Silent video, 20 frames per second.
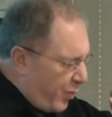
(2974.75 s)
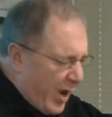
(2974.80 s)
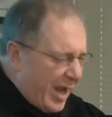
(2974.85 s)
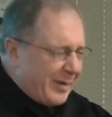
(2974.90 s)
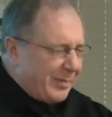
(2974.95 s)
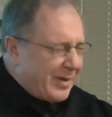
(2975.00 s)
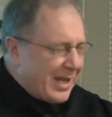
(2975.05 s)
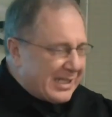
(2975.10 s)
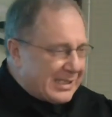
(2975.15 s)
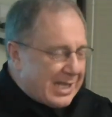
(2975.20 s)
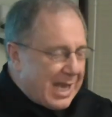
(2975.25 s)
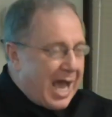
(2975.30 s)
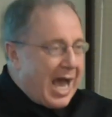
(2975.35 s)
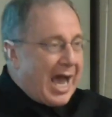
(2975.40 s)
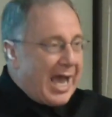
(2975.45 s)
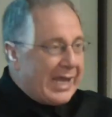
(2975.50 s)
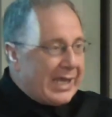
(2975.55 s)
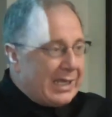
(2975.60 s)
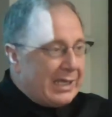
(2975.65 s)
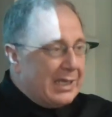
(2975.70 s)
1 plus
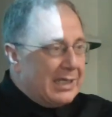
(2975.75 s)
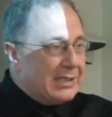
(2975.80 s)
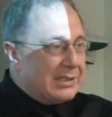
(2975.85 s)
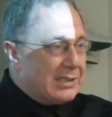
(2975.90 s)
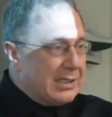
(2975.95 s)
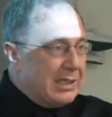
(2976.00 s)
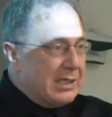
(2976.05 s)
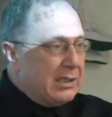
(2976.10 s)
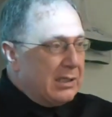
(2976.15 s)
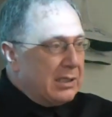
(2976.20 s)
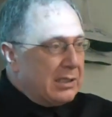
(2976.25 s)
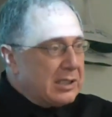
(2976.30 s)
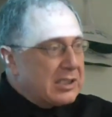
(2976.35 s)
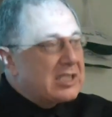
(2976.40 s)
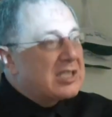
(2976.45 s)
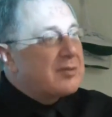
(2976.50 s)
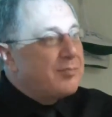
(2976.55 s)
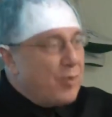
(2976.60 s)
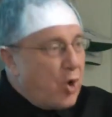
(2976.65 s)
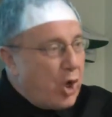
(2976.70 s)
i is
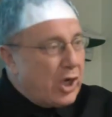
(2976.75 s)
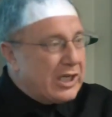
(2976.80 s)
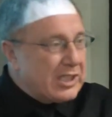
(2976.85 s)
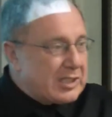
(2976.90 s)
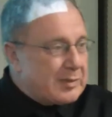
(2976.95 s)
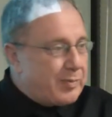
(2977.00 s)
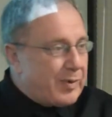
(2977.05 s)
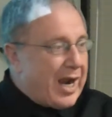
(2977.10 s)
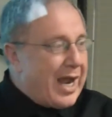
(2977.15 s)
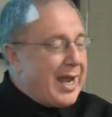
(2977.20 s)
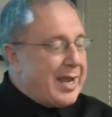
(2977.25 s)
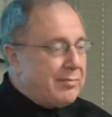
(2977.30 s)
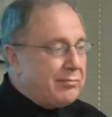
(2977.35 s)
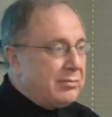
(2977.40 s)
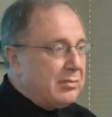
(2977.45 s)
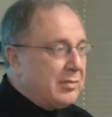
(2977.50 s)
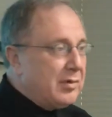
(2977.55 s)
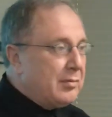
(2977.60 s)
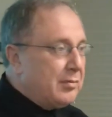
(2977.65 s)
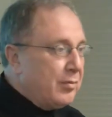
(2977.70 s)
smallest
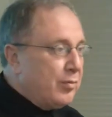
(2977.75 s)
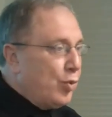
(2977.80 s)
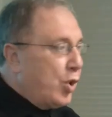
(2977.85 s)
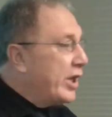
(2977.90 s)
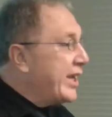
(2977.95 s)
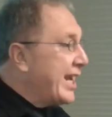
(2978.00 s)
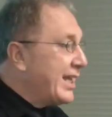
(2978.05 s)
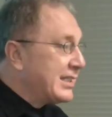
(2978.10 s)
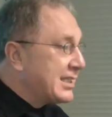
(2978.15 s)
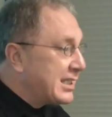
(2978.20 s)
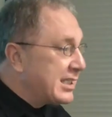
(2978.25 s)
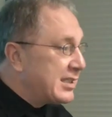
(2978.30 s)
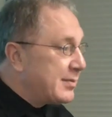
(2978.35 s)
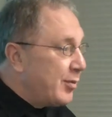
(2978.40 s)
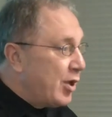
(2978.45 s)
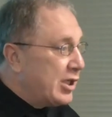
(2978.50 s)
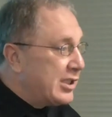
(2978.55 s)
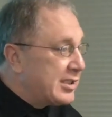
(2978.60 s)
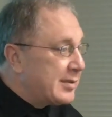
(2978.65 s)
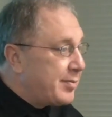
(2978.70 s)
prime, what else
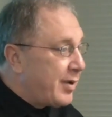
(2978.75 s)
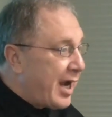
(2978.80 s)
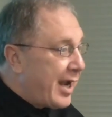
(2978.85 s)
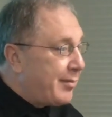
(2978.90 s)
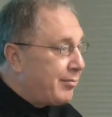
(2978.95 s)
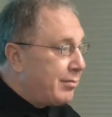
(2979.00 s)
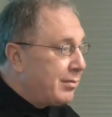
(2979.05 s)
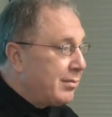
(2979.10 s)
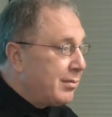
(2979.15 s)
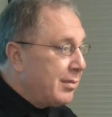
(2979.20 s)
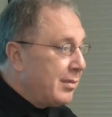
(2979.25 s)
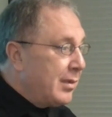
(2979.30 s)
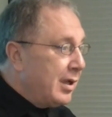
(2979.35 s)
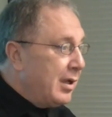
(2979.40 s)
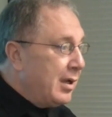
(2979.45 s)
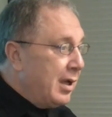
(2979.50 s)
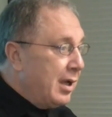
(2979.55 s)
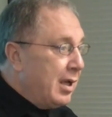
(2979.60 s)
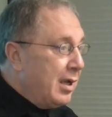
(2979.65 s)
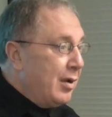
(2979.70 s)
is smallest prime?
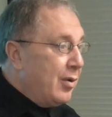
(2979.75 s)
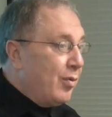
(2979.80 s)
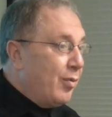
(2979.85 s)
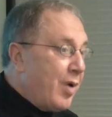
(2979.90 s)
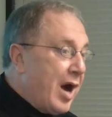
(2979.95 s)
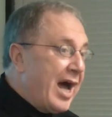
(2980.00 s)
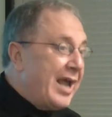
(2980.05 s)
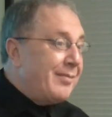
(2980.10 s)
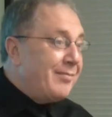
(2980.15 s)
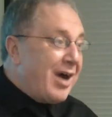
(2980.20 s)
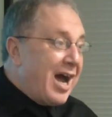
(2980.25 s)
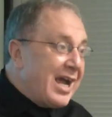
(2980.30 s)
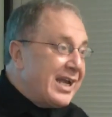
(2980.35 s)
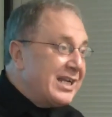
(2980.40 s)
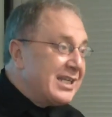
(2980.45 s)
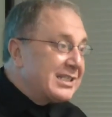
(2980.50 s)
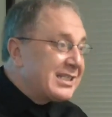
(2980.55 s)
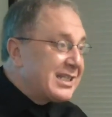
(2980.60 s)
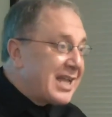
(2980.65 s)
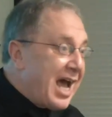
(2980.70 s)
1
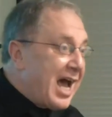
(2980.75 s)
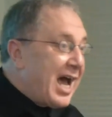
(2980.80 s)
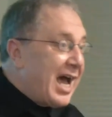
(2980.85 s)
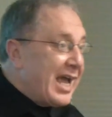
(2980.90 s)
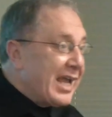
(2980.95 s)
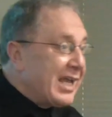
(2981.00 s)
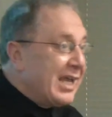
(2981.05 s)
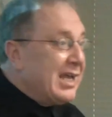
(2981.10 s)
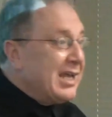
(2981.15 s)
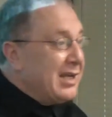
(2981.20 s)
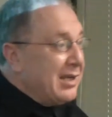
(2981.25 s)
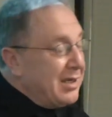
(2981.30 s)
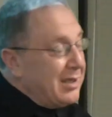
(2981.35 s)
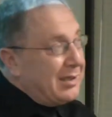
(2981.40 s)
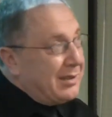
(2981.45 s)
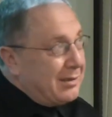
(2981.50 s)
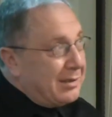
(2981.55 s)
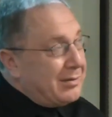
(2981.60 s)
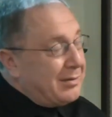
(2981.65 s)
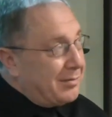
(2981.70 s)
minus i,
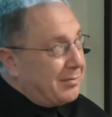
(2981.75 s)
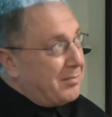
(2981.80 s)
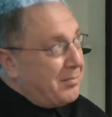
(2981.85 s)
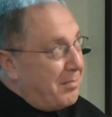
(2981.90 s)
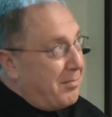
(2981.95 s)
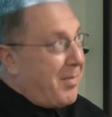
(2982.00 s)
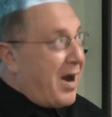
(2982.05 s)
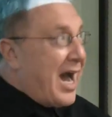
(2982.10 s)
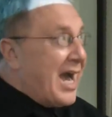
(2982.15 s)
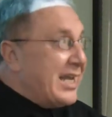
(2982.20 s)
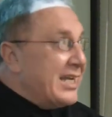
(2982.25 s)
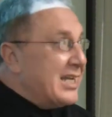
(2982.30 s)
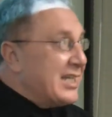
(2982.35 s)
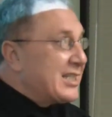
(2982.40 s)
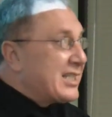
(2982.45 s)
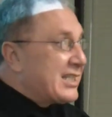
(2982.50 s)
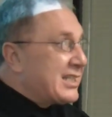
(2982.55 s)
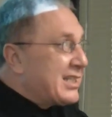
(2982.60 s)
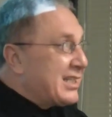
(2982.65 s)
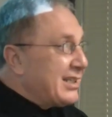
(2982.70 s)

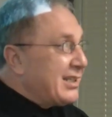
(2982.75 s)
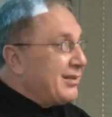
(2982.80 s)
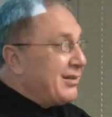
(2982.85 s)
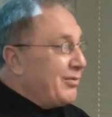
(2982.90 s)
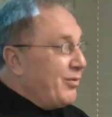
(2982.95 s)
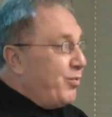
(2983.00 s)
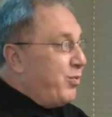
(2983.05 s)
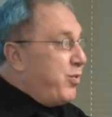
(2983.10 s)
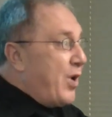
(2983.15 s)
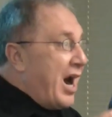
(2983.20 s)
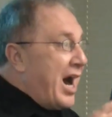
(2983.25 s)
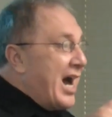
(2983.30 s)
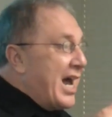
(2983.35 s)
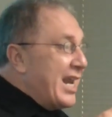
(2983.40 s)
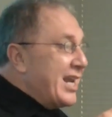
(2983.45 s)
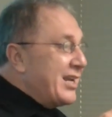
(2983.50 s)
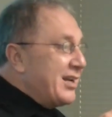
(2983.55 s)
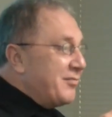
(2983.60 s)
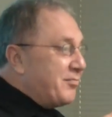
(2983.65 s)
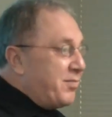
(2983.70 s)
minus
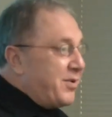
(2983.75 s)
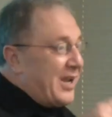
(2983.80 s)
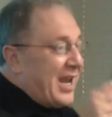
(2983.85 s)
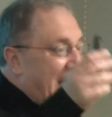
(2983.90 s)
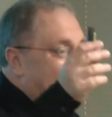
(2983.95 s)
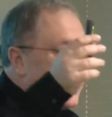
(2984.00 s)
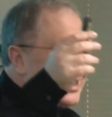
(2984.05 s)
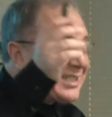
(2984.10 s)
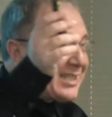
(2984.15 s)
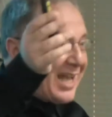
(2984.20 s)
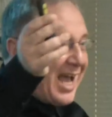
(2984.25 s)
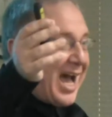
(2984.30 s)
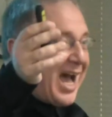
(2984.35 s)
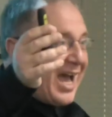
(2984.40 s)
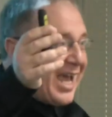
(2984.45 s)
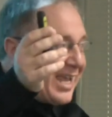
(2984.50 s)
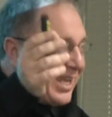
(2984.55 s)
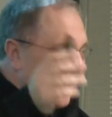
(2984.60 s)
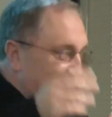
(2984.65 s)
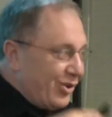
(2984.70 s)
1 plus
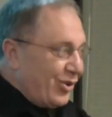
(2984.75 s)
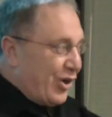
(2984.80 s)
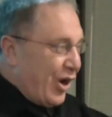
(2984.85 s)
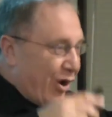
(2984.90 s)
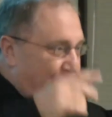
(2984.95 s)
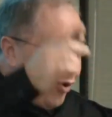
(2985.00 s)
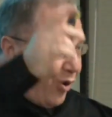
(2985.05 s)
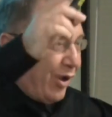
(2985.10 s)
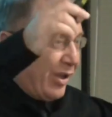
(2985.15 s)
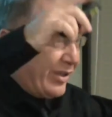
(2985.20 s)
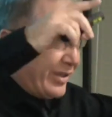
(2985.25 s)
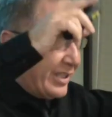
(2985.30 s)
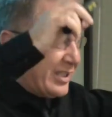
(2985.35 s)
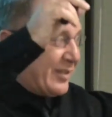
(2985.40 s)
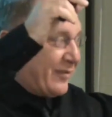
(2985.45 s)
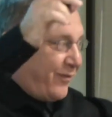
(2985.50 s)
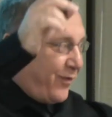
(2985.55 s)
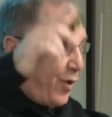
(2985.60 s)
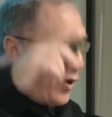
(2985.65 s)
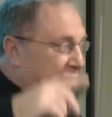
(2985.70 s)
i, you know, all
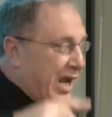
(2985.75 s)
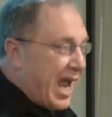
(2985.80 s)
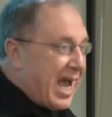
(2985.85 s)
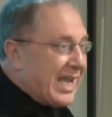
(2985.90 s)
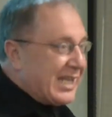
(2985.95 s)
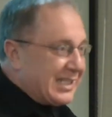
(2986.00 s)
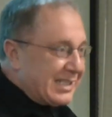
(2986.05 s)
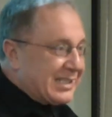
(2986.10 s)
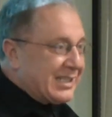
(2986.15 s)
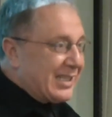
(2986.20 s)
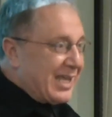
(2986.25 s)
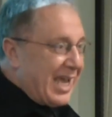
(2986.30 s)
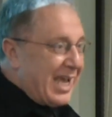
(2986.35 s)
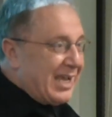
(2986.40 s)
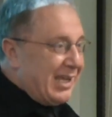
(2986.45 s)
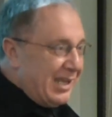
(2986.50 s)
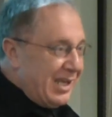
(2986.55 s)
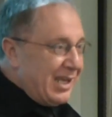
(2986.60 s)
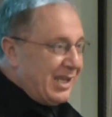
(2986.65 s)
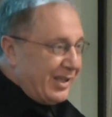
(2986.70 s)
these four guys.
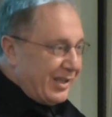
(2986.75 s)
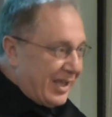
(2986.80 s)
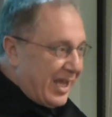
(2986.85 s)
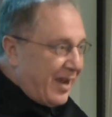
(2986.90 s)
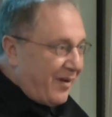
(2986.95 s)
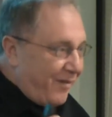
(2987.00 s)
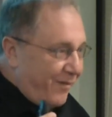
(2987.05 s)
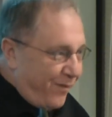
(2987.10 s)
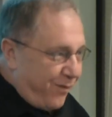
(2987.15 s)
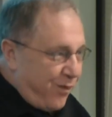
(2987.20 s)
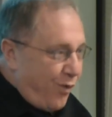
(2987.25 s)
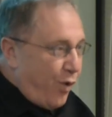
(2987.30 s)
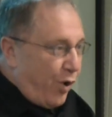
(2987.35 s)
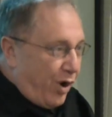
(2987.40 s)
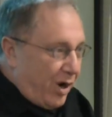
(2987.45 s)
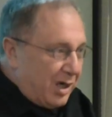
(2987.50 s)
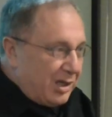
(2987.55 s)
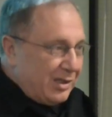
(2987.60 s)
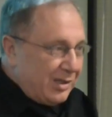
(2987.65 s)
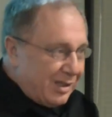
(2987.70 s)
They, they are
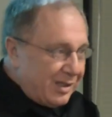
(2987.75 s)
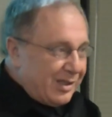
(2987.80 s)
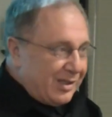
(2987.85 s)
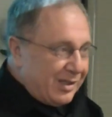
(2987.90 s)
four,